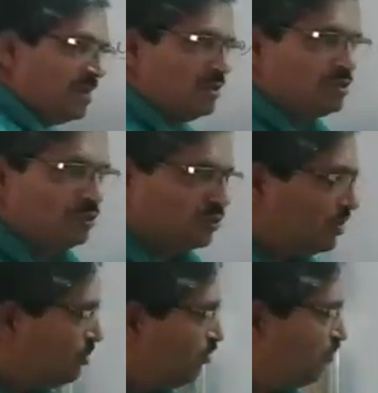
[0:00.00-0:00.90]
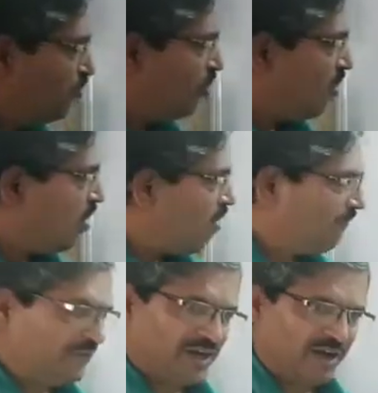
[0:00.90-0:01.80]
So flow
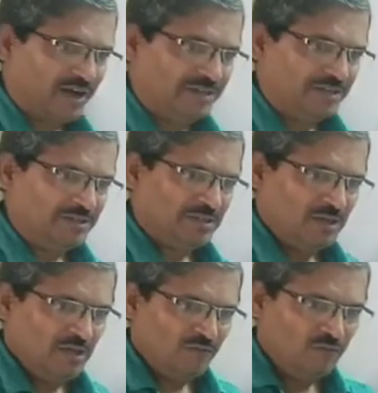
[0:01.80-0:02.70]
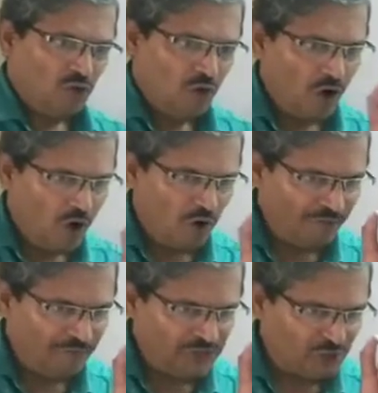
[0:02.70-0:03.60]
of current, flow
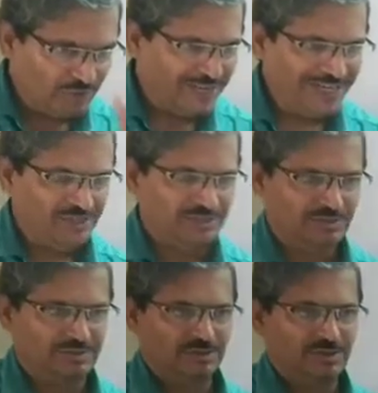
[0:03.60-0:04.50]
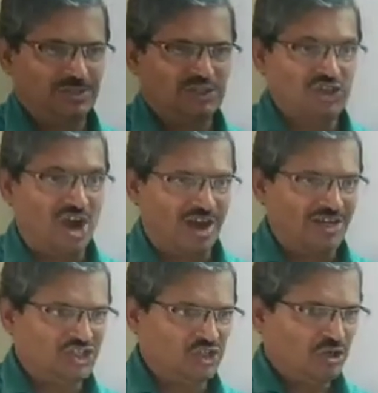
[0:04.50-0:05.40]
of unit
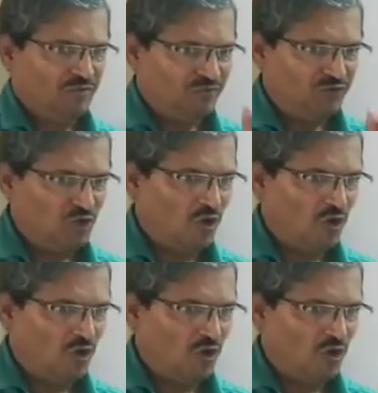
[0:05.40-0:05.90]
charge, in